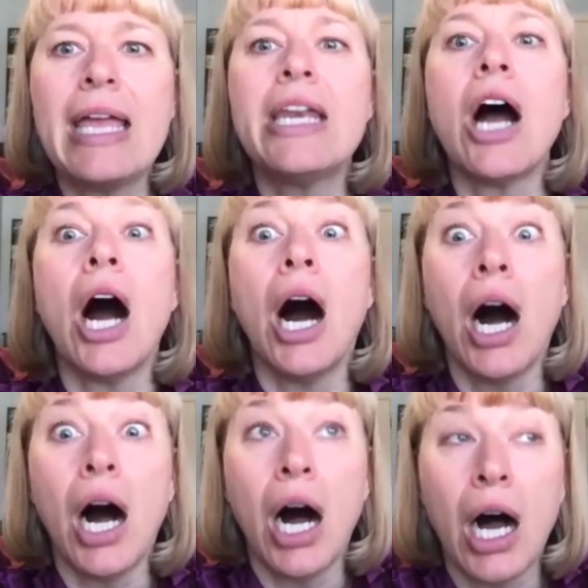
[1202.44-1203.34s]
in
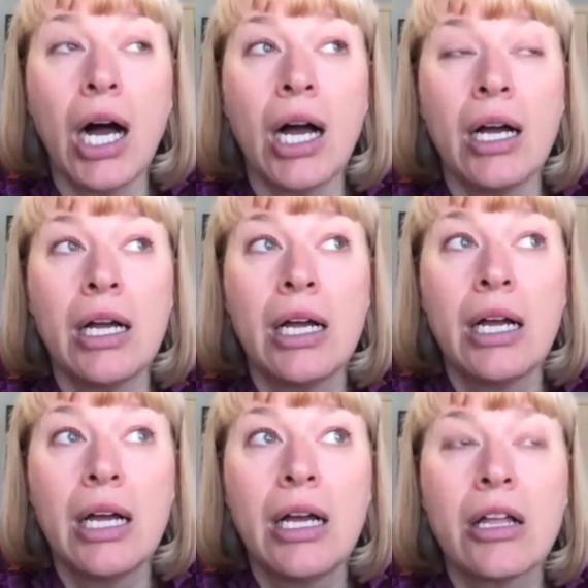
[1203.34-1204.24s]
awe.
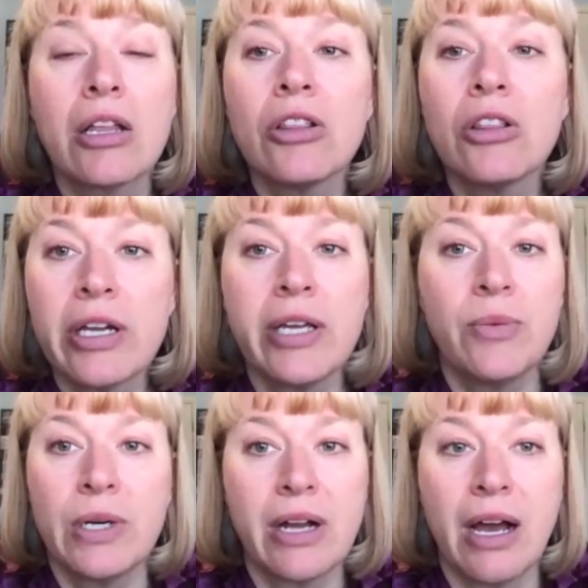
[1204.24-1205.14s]
Look
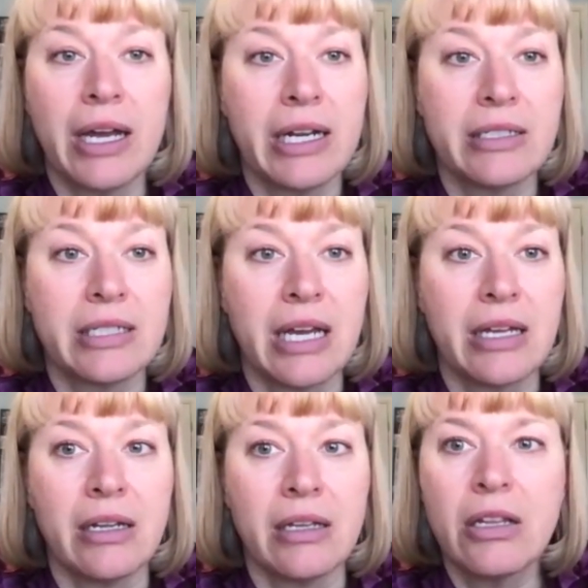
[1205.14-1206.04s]
at what God has
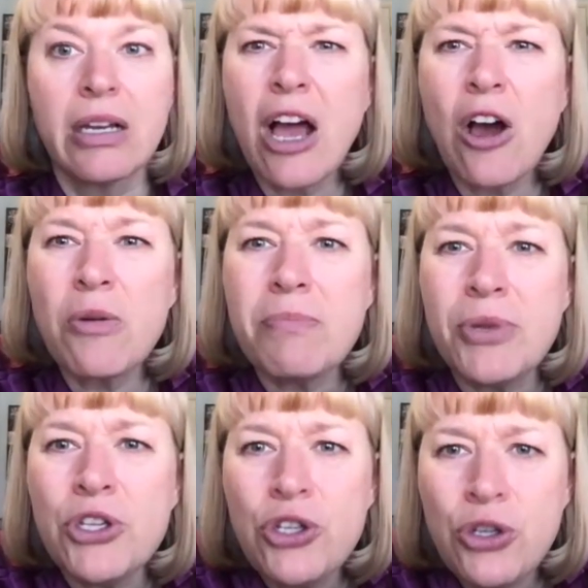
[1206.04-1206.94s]
done. Look how
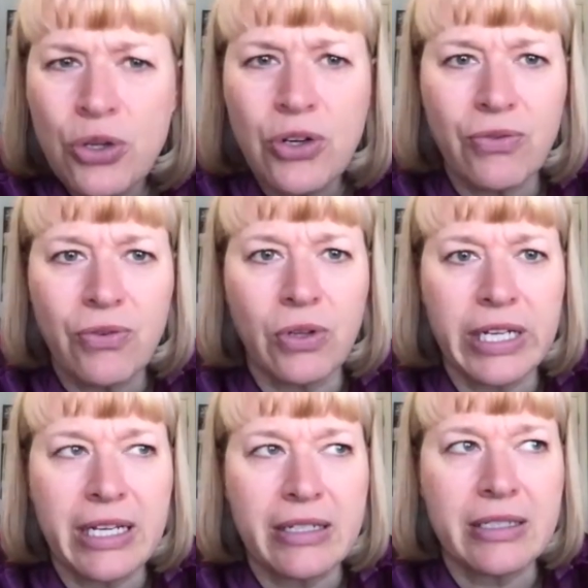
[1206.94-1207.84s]
beautiful
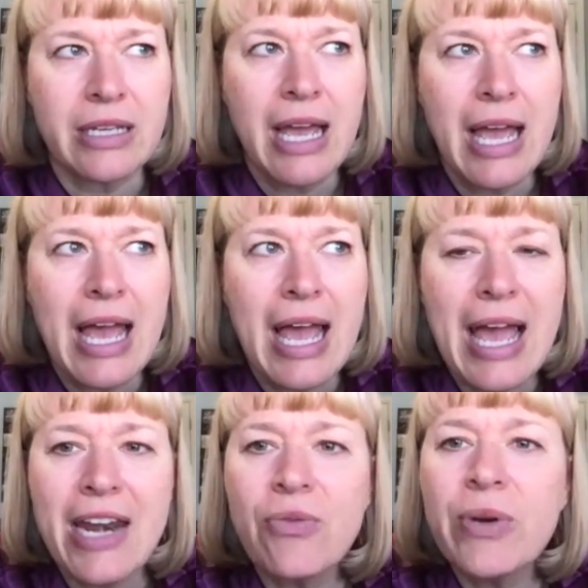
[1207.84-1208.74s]
it is.
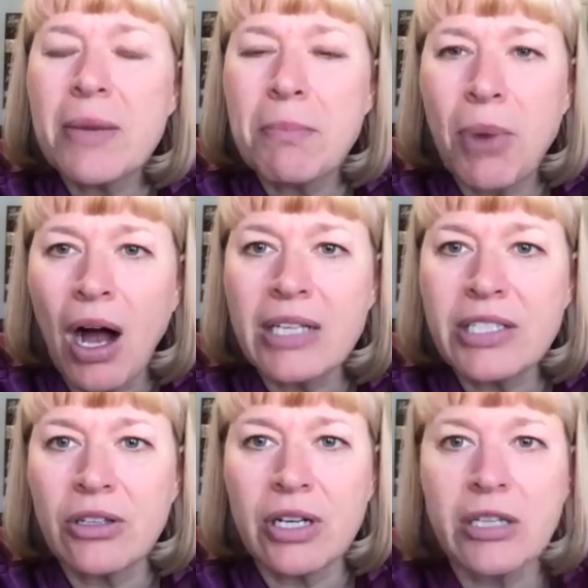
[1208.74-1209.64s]
And if we can
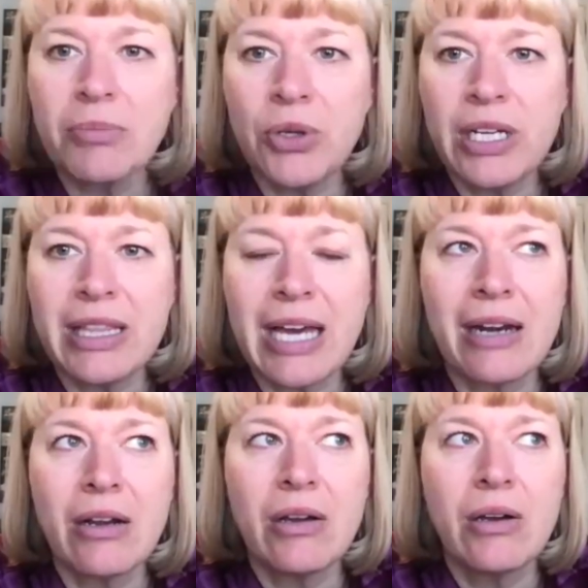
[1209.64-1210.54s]
pause and look at the beauty in
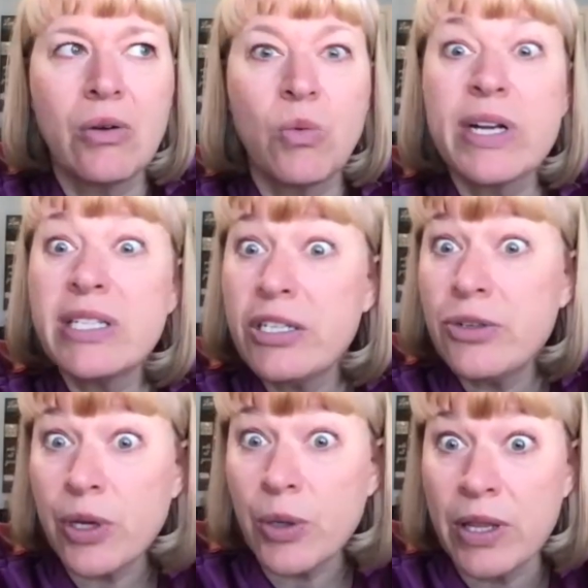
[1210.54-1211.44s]
that, what is he
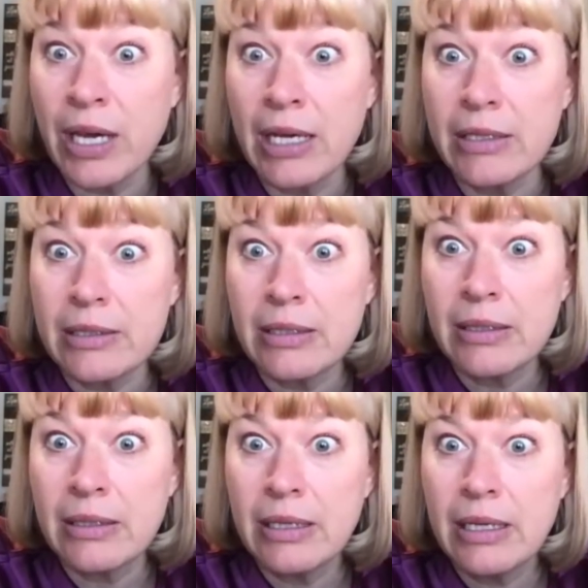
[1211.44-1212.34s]
doing with us
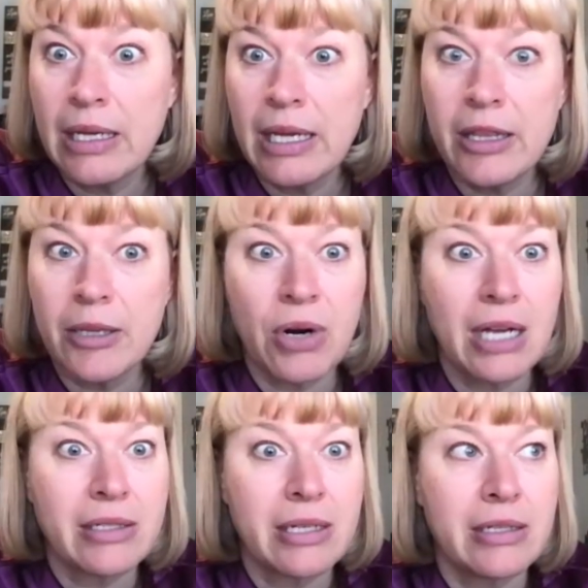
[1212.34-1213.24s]
in the
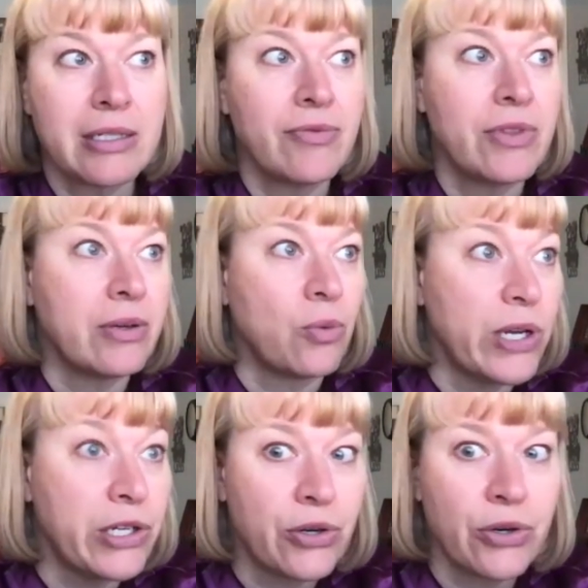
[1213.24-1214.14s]
process of the
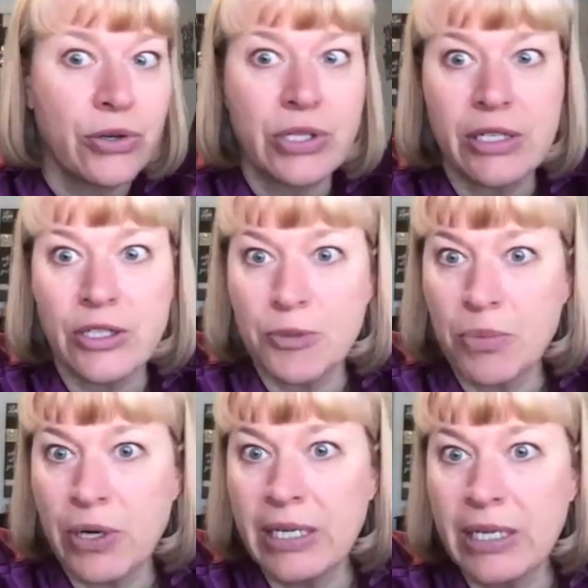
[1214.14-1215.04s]
winters and
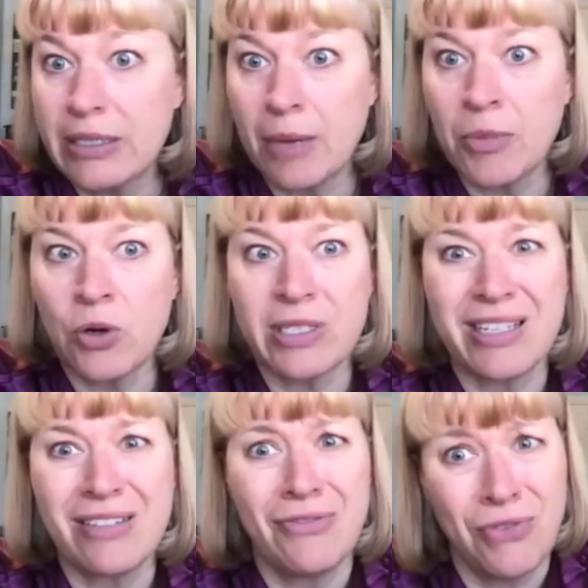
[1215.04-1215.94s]
springs,
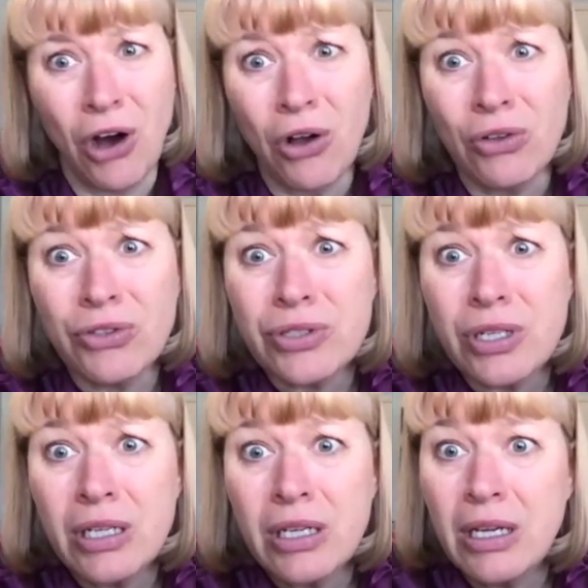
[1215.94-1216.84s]
summers and falls,